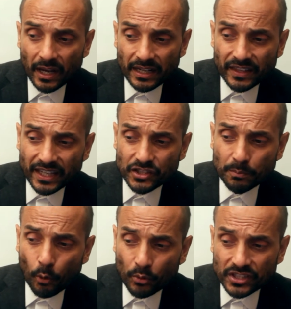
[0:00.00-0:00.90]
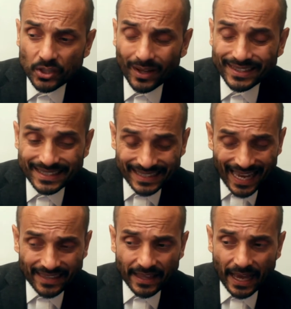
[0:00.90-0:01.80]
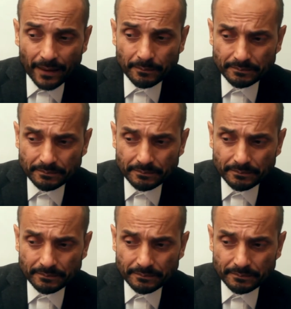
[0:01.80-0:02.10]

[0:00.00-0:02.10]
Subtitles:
I think it's important to understand that,